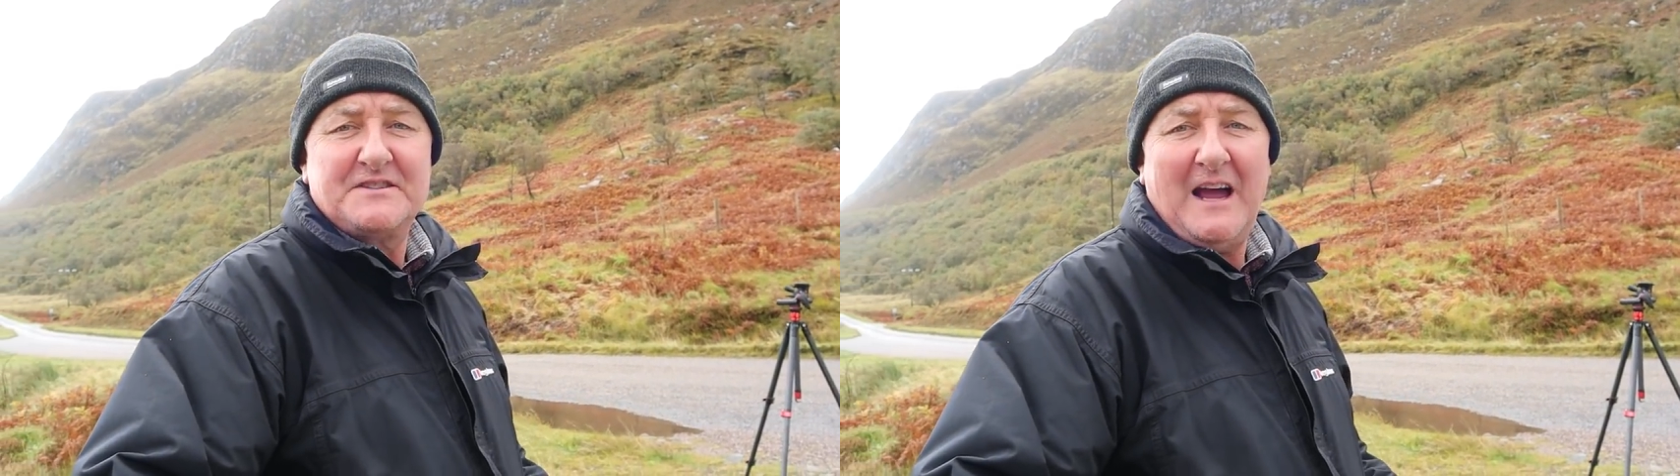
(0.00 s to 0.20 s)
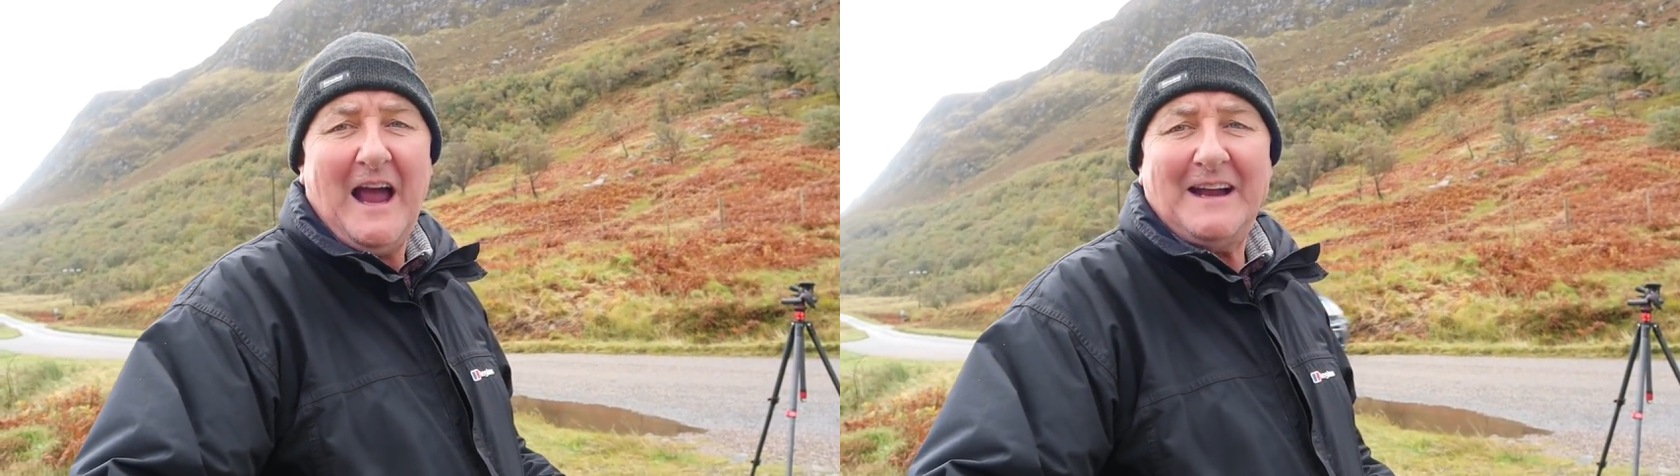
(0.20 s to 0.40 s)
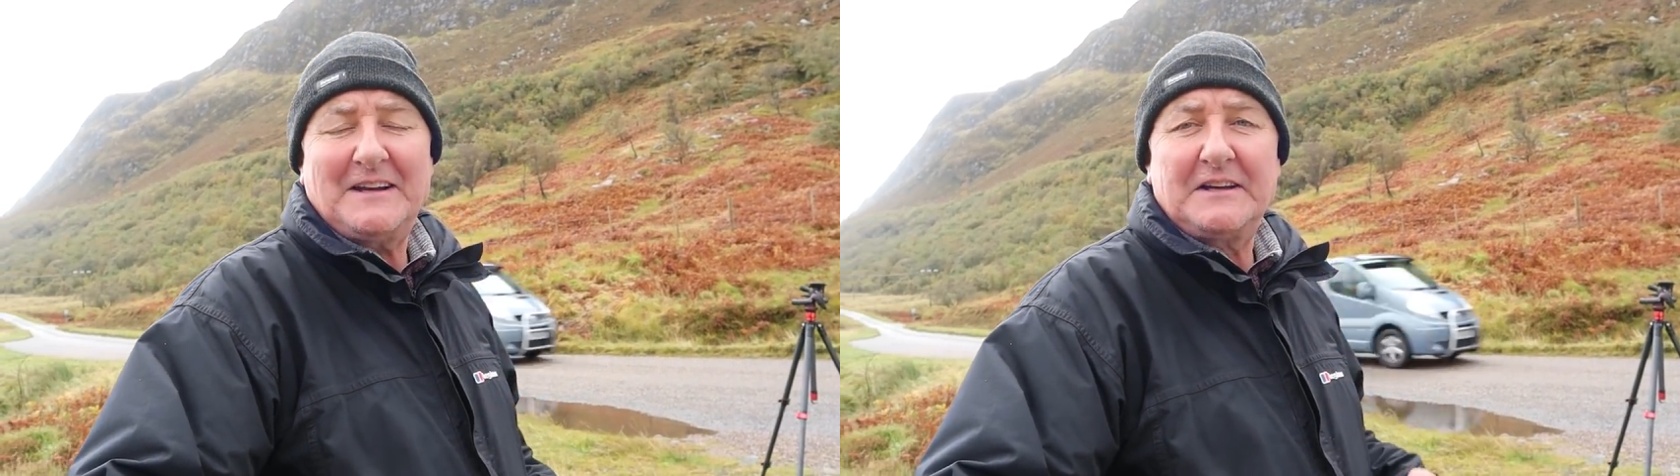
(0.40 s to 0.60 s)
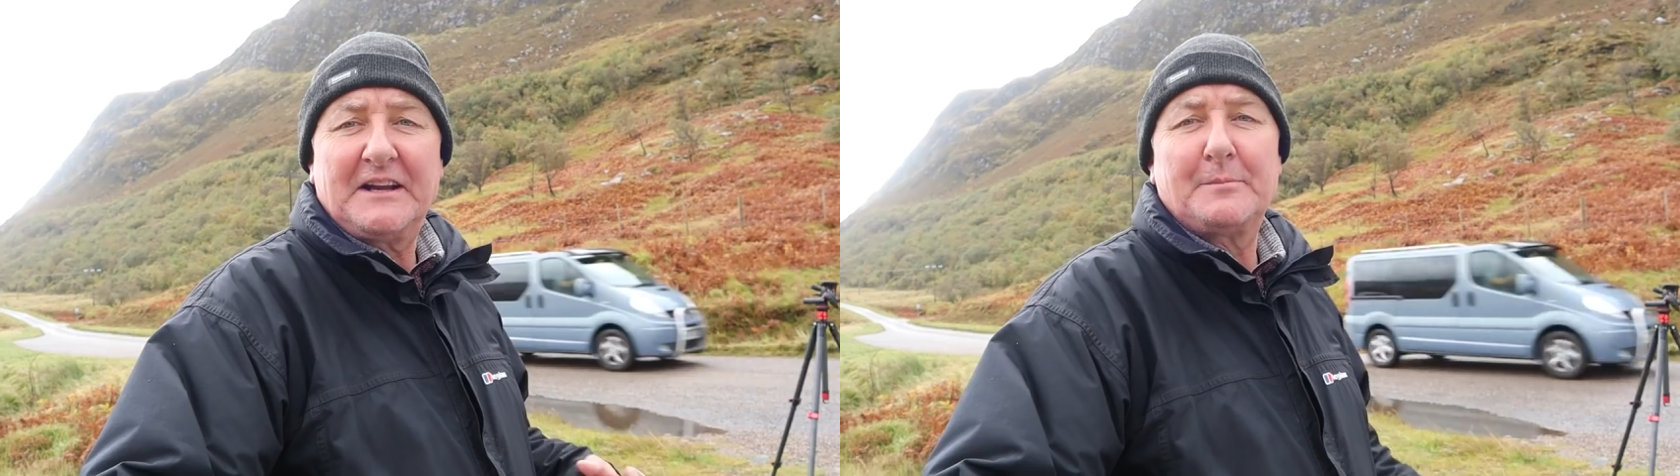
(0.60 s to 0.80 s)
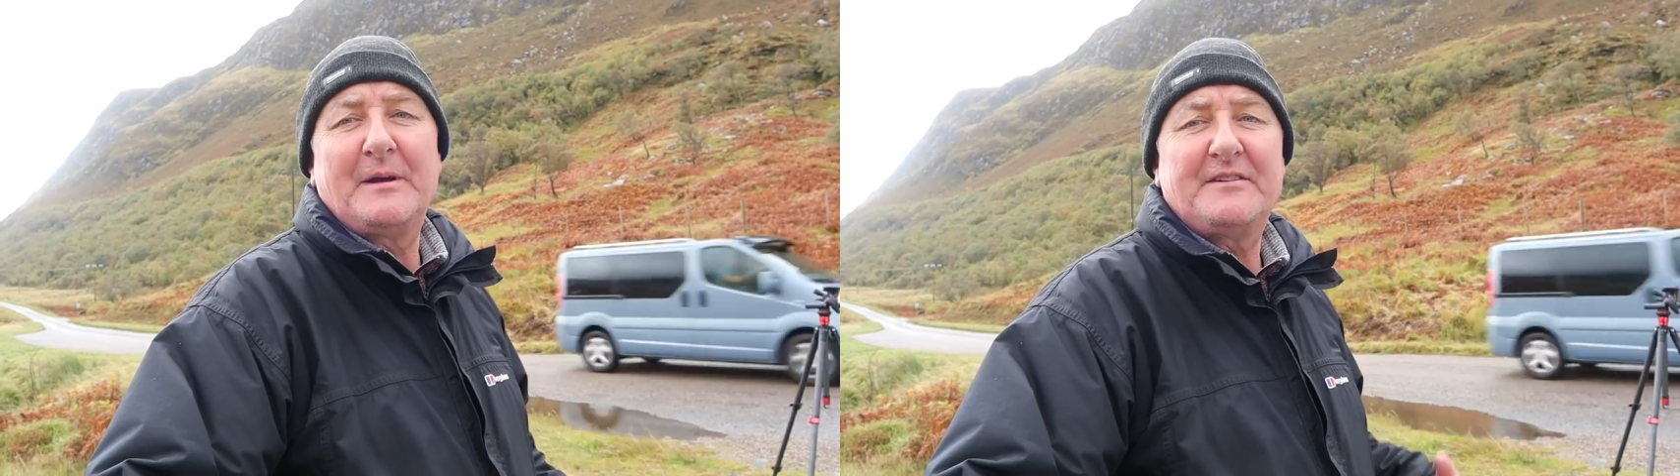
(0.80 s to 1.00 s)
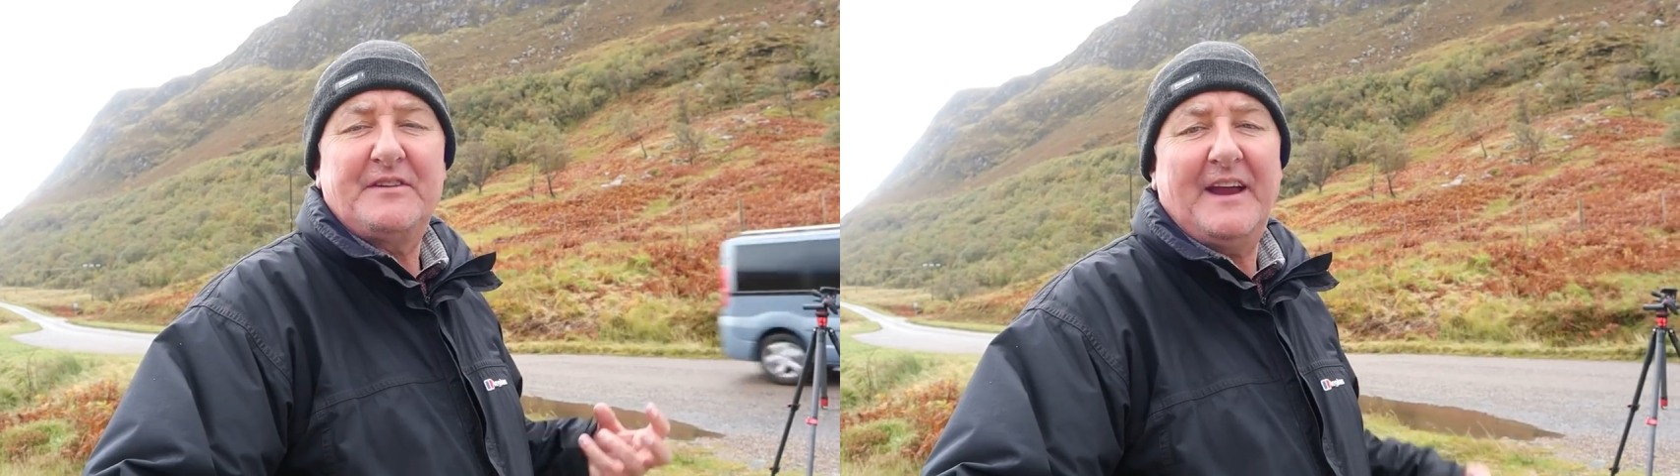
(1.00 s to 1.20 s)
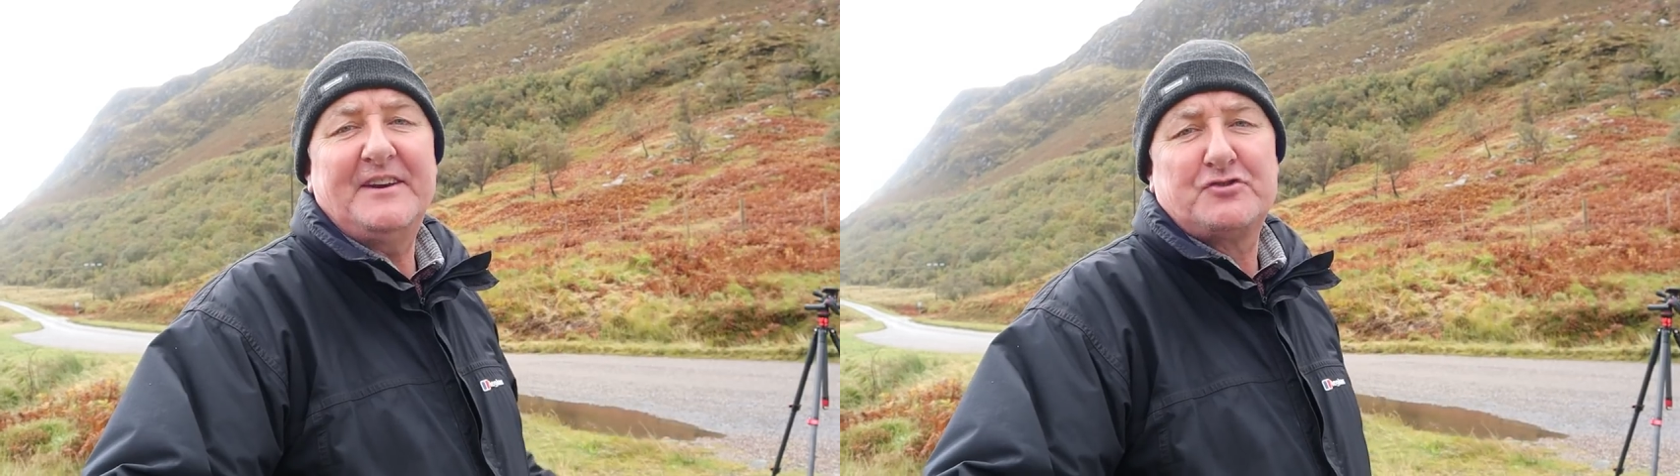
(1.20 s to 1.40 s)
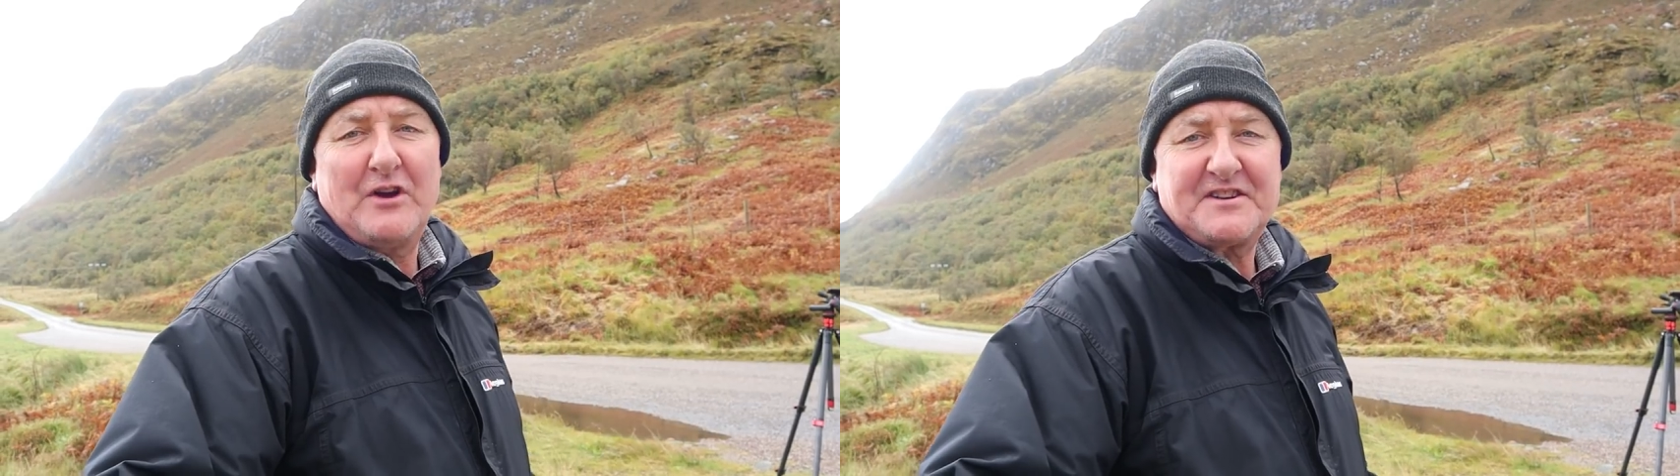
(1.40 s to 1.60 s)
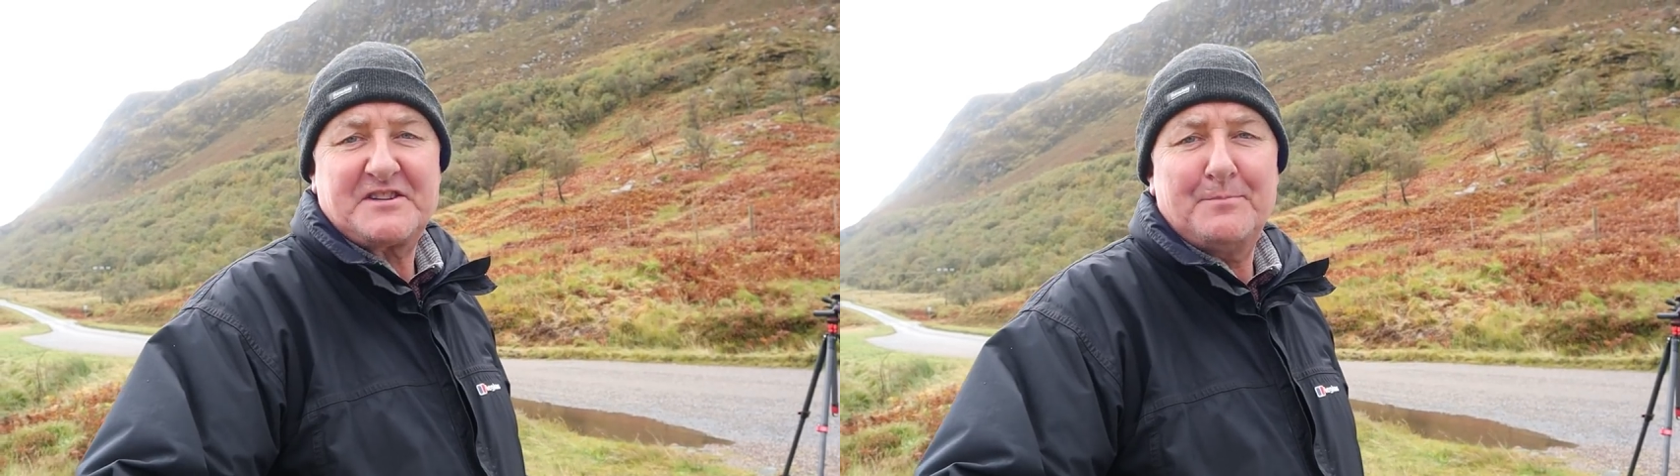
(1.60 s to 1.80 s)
to add a little bit of interest.